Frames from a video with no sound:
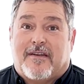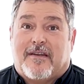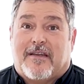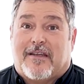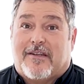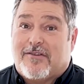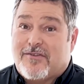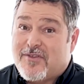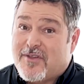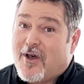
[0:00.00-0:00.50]

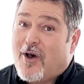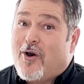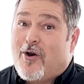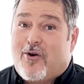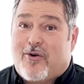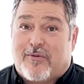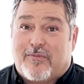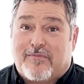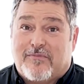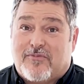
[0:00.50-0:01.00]
Here's the
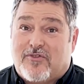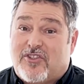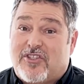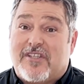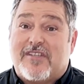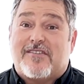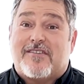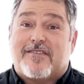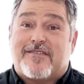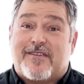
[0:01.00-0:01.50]
hope
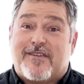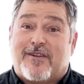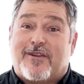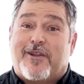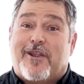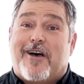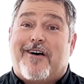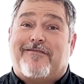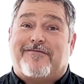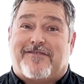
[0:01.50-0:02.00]
Jesus
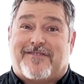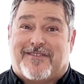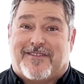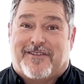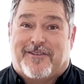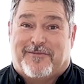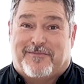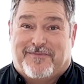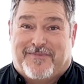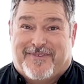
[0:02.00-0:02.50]
loves
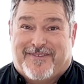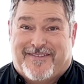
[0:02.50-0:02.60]
them.